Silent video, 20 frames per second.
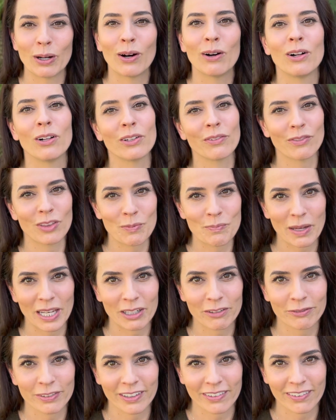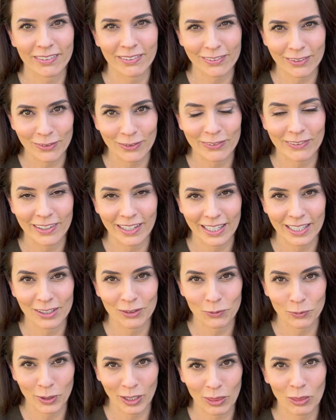all of the benefits associated with